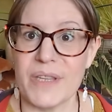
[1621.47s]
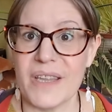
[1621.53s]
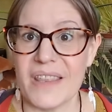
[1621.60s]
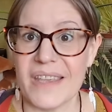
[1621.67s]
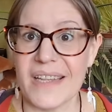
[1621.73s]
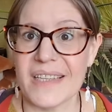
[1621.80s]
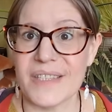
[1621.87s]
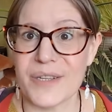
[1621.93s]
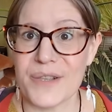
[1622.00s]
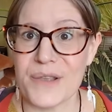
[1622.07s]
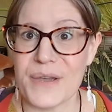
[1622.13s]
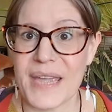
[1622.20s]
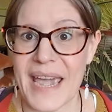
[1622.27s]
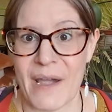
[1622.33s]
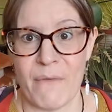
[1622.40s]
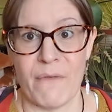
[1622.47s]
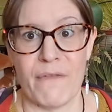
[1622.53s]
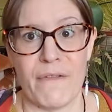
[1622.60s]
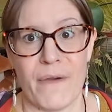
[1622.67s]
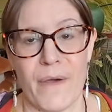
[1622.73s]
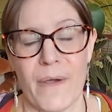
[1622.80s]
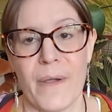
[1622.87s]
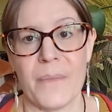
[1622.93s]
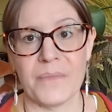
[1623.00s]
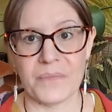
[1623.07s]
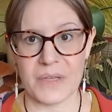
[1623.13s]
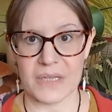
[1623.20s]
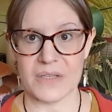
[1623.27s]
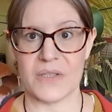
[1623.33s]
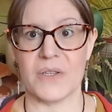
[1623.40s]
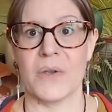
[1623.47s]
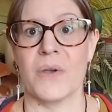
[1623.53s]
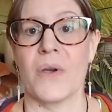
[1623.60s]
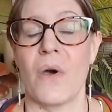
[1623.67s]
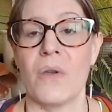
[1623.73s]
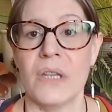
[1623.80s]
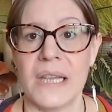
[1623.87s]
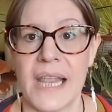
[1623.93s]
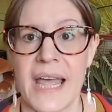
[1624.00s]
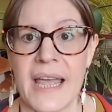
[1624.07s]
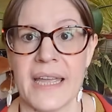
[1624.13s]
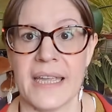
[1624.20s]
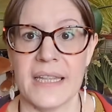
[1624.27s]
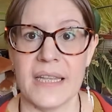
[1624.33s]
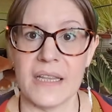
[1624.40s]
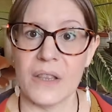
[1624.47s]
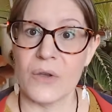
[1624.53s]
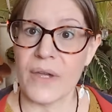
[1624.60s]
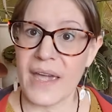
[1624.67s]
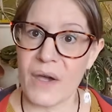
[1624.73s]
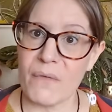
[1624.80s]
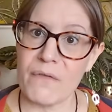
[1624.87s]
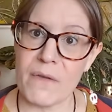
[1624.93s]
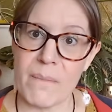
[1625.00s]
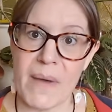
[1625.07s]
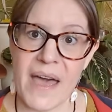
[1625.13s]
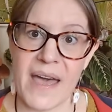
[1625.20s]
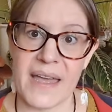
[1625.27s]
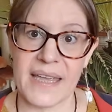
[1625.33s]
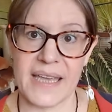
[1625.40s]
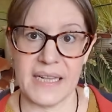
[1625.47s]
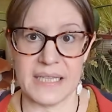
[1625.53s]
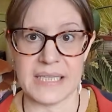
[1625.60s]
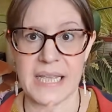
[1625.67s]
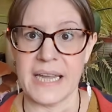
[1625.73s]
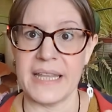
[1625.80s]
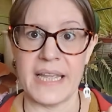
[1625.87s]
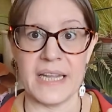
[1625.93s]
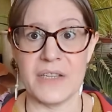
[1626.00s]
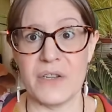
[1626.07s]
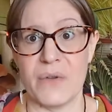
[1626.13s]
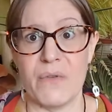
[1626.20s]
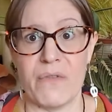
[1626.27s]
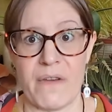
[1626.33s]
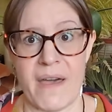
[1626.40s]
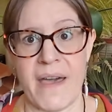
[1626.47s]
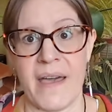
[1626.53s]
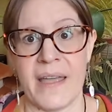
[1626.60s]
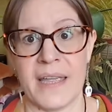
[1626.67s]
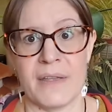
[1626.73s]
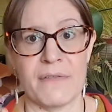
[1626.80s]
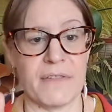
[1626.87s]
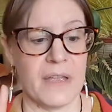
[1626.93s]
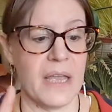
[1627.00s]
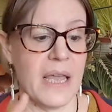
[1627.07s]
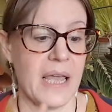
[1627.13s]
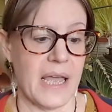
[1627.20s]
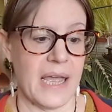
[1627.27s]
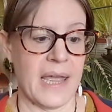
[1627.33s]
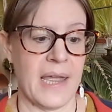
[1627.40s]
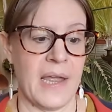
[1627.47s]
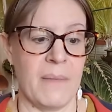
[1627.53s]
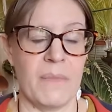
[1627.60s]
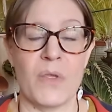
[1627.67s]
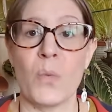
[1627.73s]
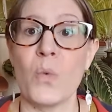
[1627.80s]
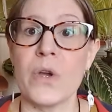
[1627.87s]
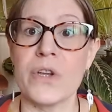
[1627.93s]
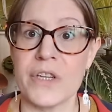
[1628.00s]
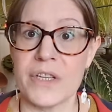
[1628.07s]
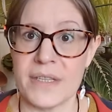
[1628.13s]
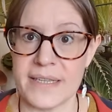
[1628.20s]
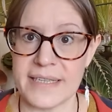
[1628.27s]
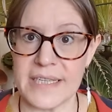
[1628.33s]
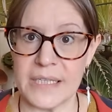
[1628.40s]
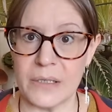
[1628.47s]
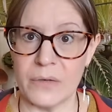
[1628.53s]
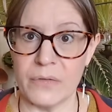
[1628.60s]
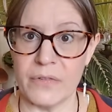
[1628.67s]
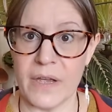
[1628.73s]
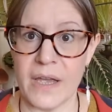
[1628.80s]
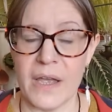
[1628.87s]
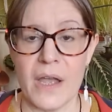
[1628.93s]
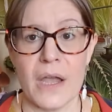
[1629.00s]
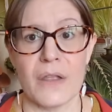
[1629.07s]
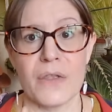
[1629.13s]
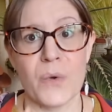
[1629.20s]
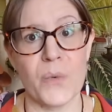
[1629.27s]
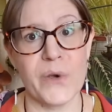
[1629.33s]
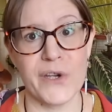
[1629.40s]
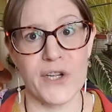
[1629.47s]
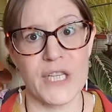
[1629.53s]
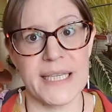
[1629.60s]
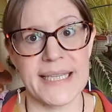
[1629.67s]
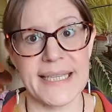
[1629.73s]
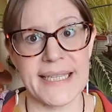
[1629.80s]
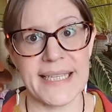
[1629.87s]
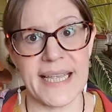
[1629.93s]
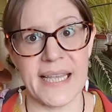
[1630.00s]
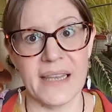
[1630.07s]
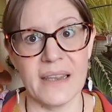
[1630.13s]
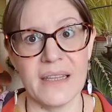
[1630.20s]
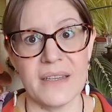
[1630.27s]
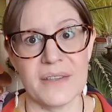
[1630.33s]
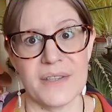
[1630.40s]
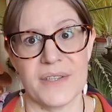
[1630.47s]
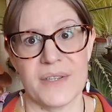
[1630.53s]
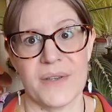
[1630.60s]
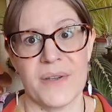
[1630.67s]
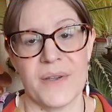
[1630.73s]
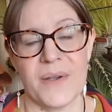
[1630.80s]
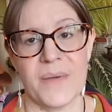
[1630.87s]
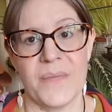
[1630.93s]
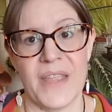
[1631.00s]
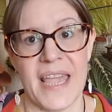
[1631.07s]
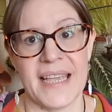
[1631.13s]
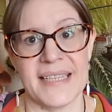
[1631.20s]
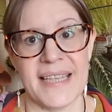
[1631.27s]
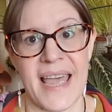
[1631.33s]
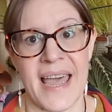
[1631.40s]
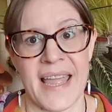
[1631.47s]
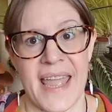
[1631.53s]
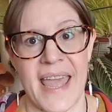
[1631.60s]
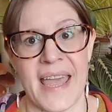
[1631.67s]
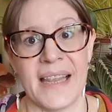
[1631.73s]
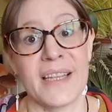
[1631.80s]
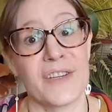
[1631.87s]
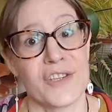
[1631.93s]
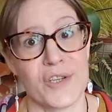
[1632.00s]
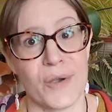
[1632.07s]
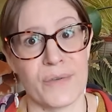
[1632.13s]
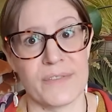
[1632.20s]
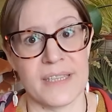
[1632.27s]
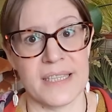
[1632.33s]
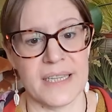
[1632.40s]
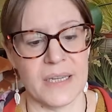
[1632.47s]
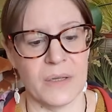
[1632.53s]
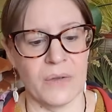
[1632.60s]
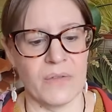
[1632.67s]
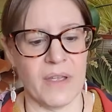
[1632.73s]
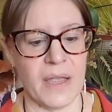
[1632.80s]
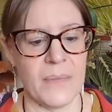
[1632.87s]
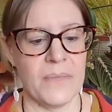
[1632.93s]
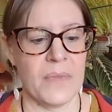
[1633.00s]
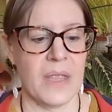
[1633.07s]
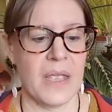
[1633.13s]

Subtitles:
of the things to look out for. So online, look out for markings like 925, the word silver, the word sil, so S-I-L is short for silver.